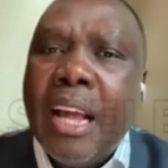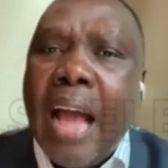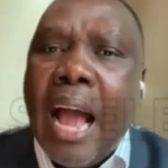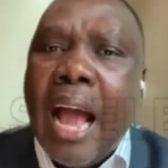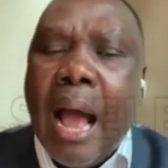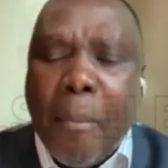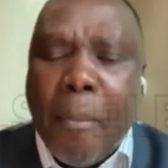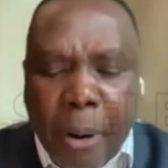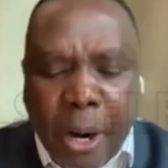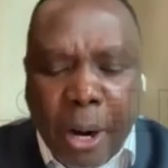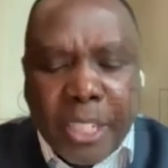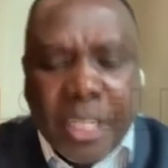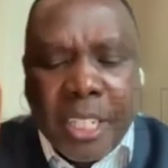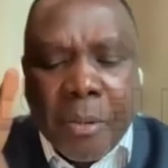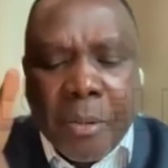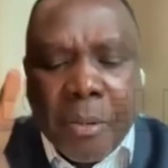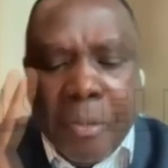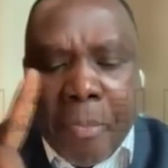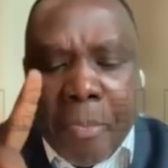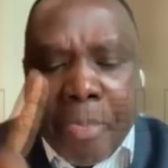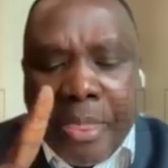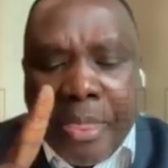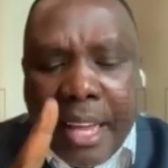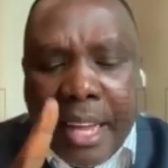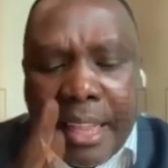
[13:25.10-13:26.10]
But
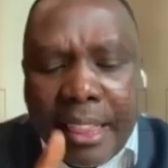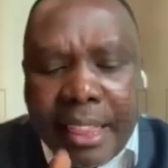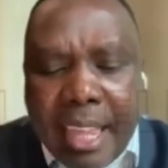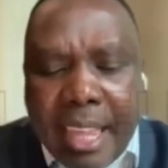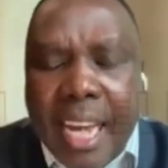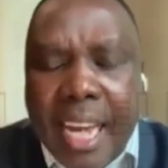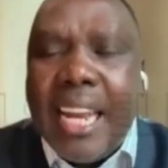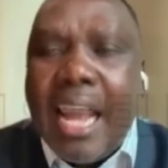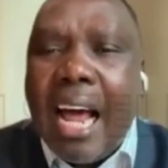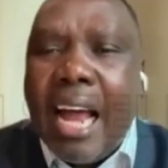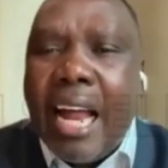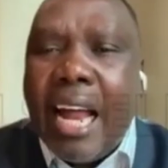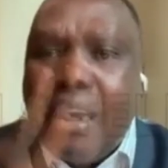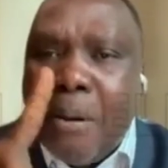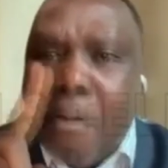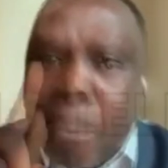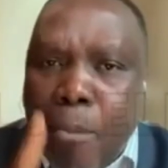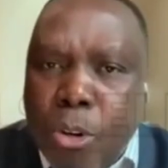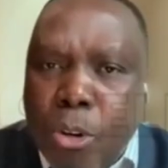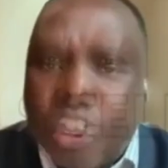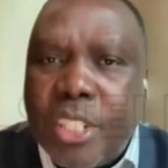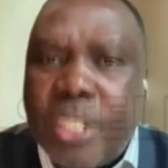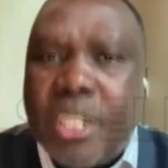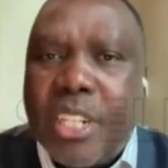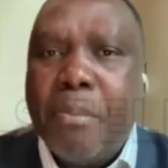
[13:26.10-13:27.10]
the third and the
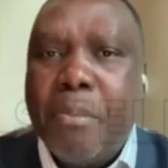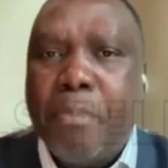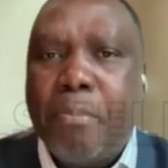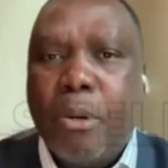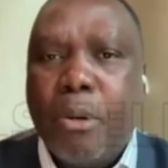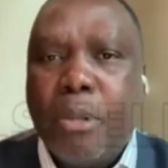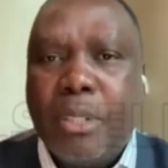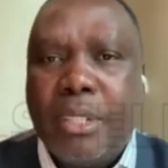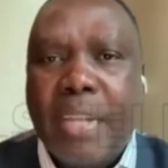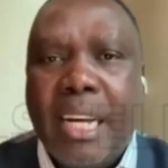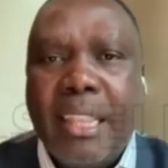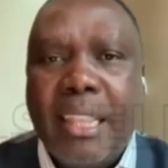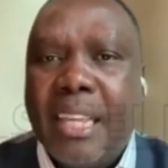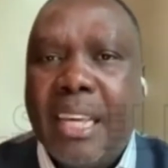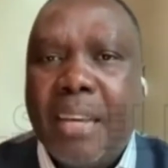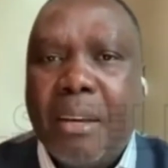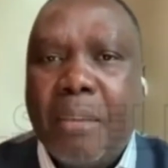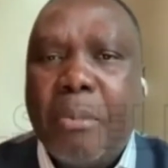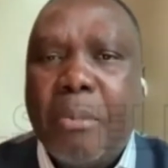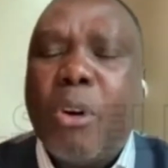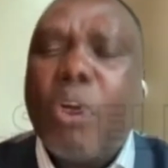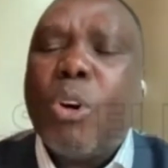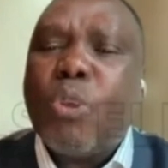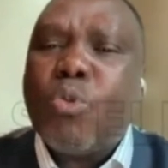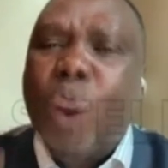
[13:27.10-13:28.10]
most important thing,
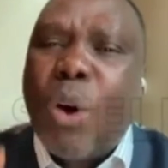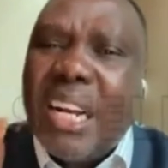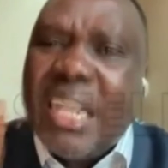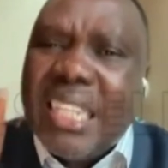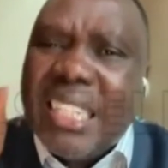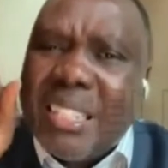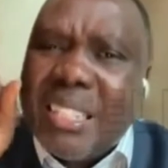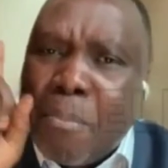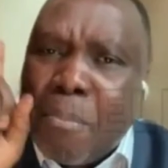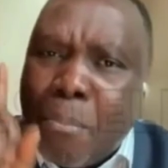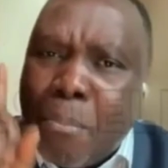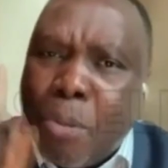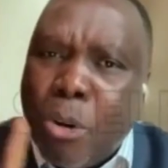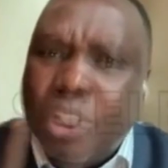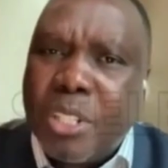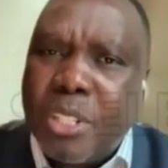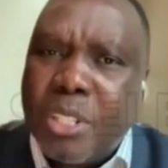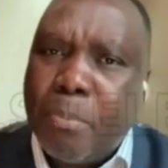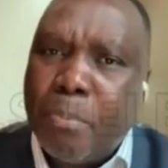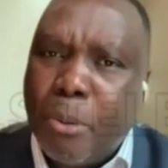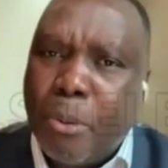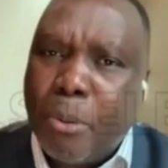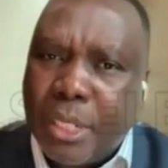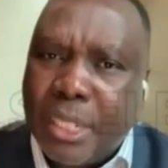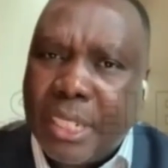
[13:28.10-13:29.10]
because what is the most
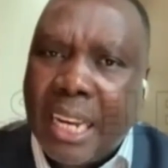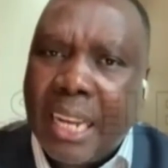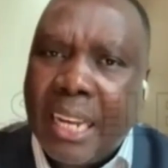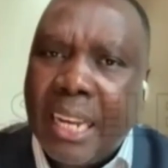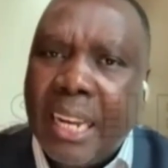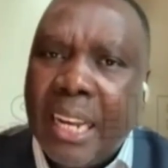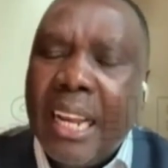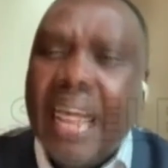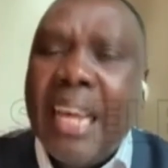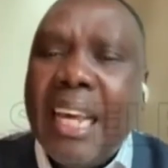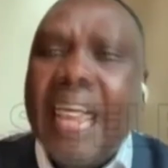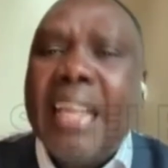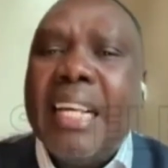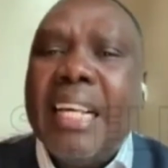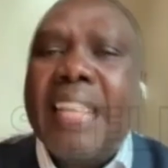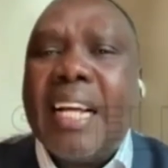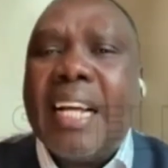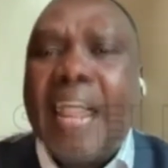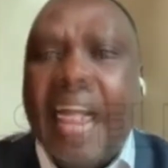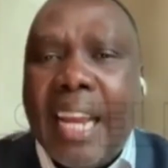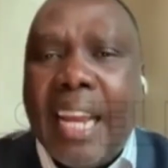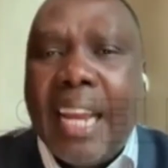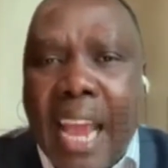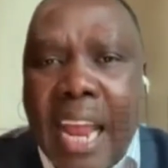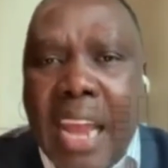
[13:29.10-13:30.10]
important is that
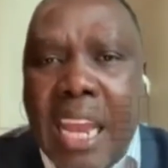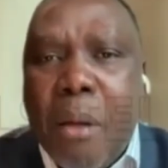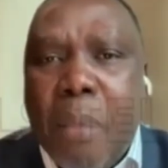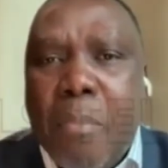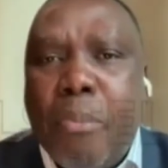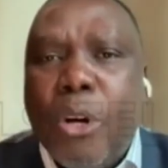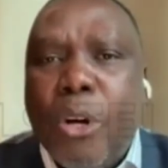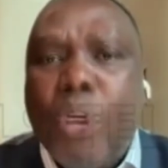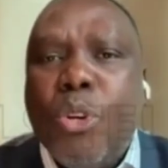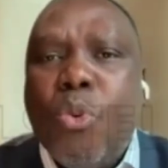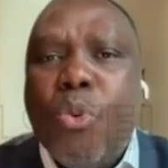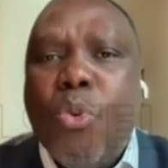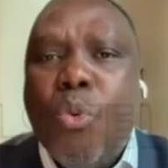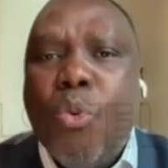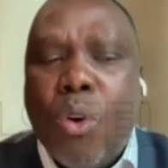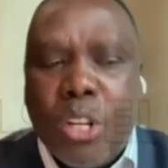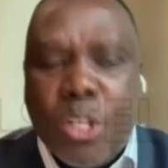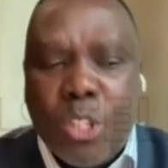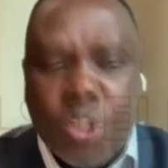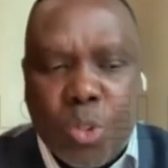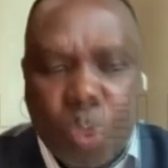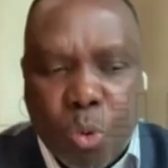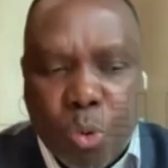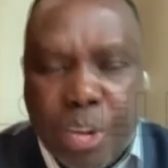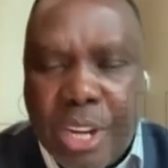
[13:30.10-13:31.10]
anybody who wants
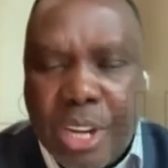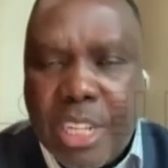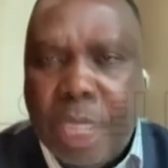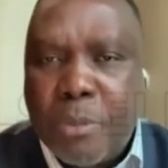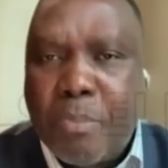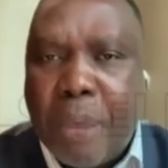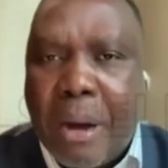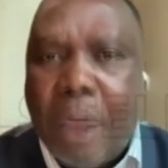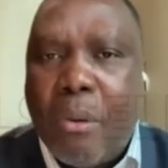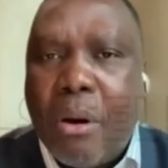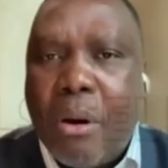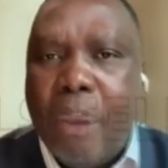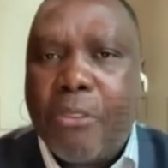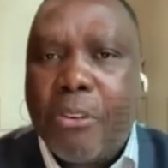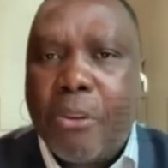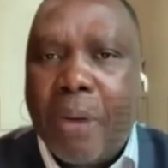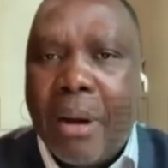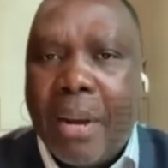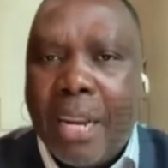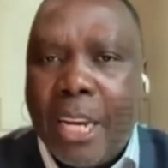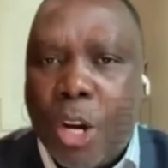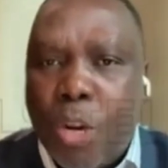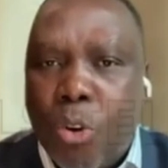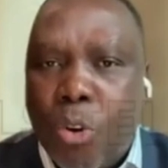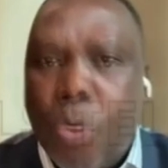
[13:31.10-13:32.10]
to wrest power from an
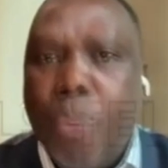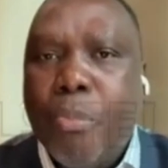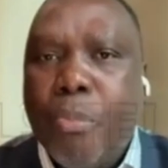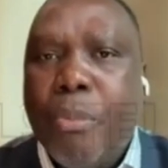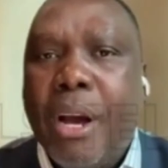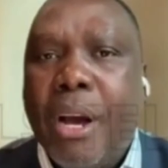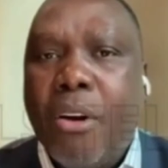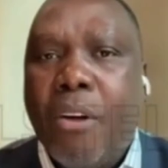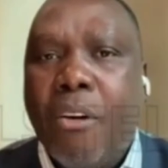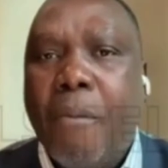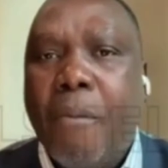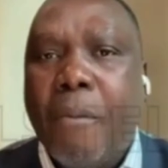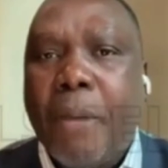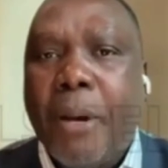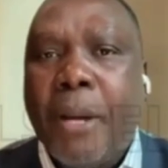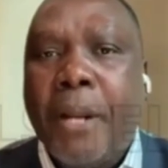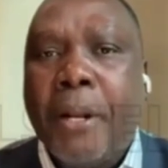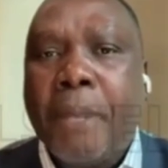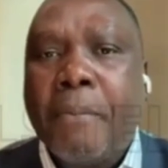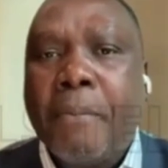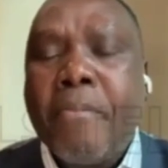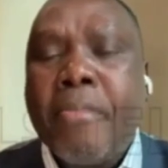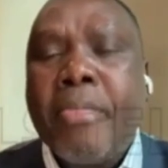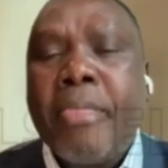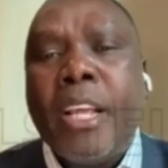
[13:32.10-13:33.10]
incumbent government
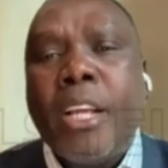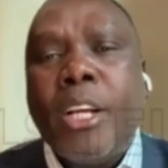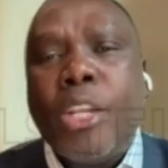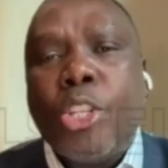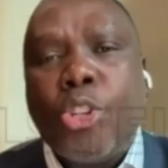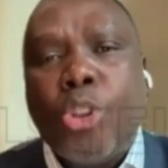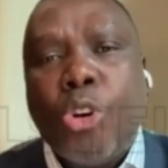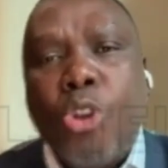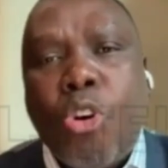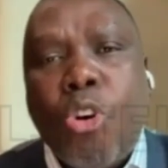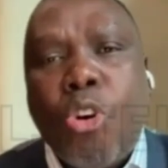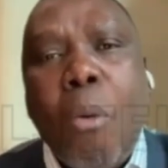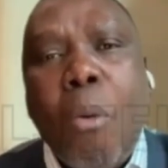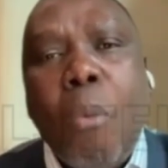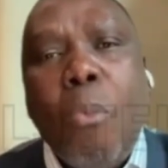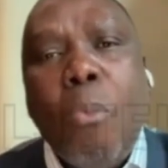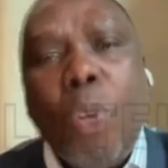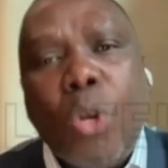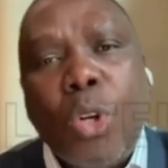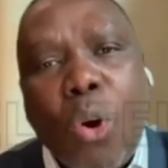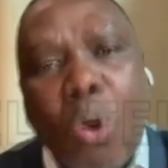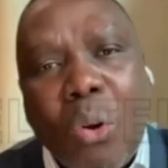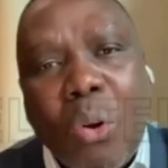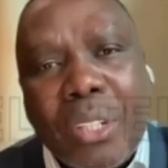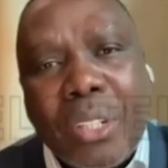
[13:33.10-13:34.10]
should come with
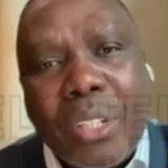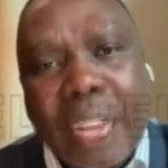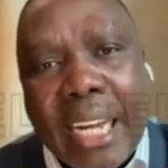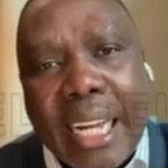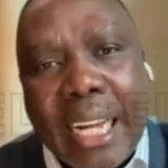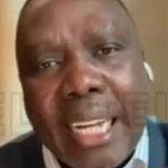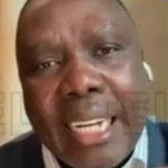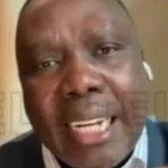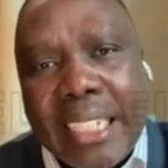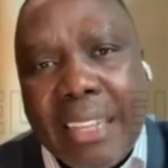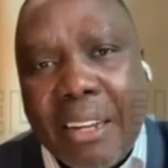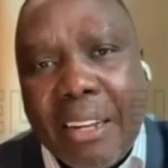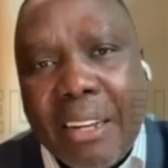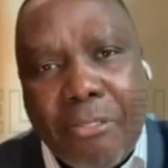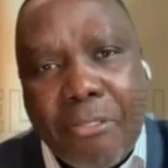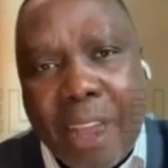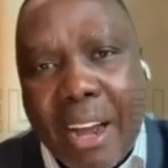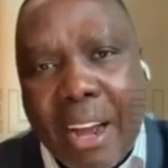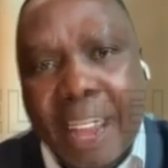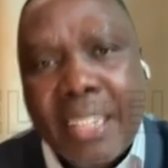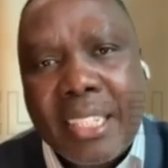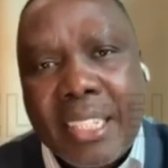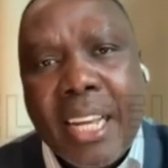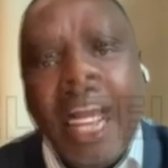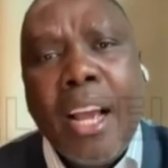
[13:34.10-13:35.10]
alternative
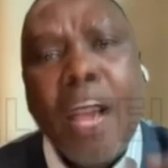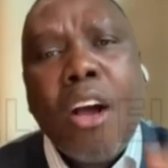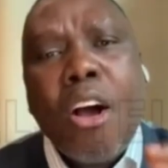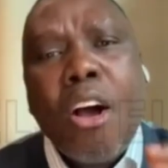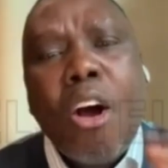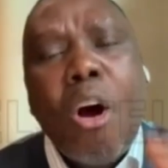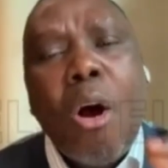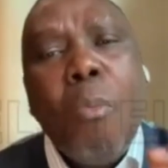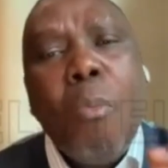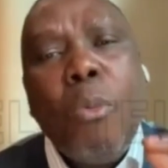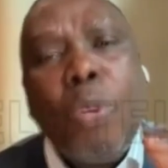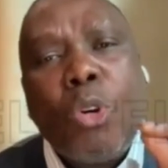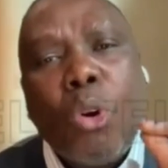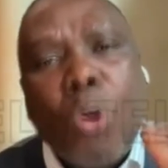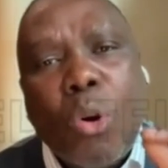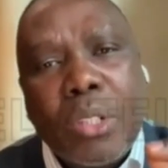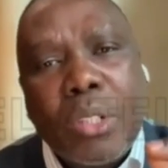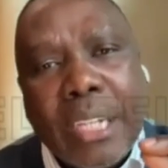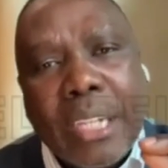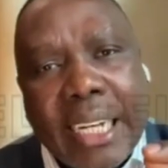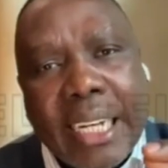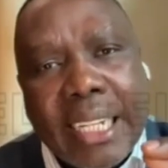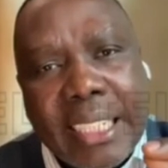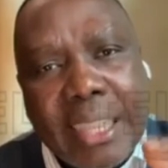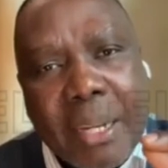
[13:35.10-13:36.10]
facts, come with
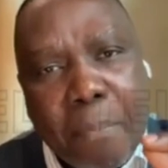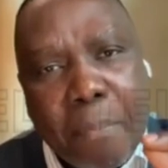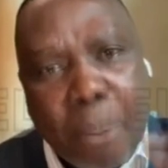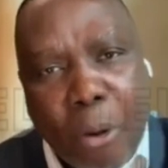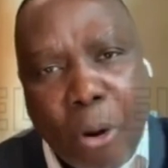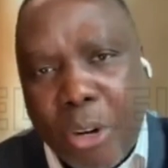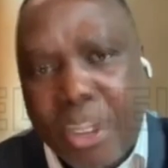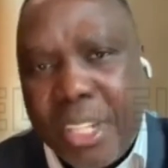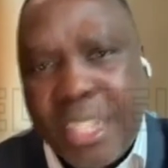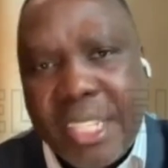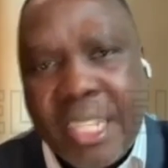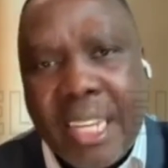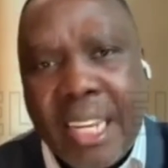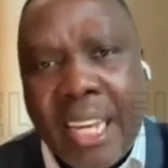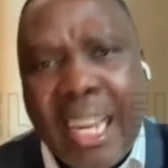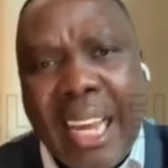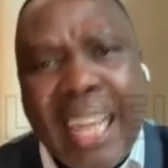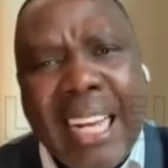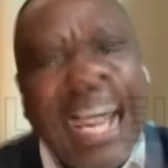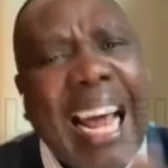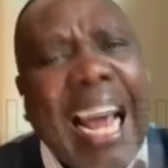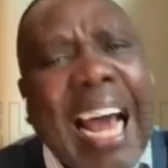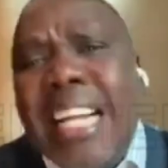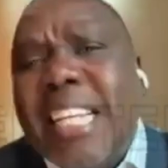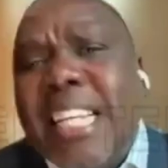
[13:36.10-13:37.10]
alternative policy.
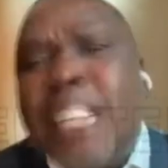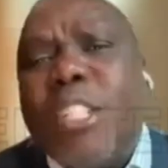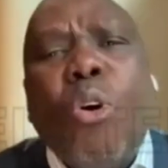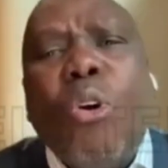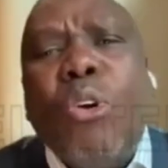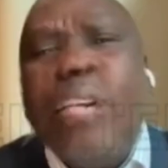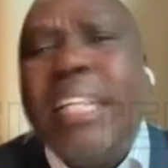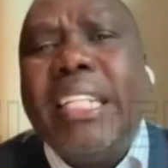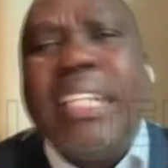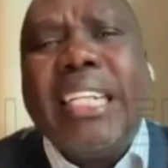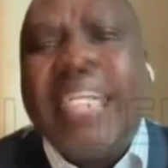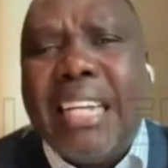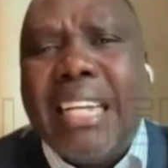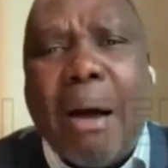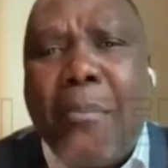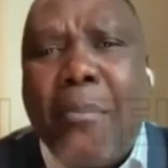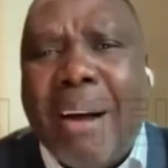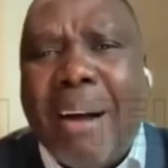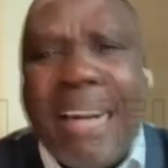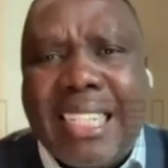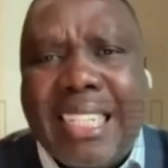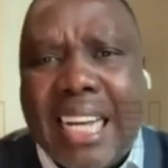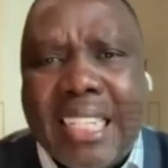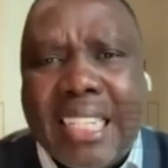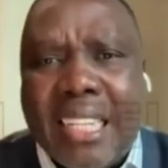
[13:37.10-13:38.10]
That is the only thing that
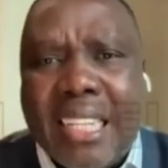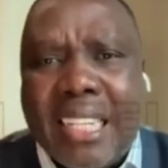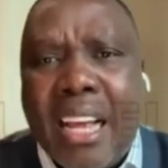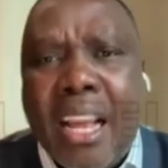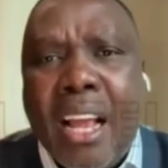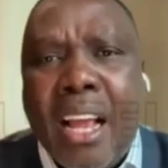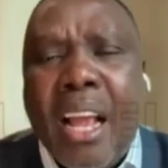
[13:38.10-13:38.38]
matters.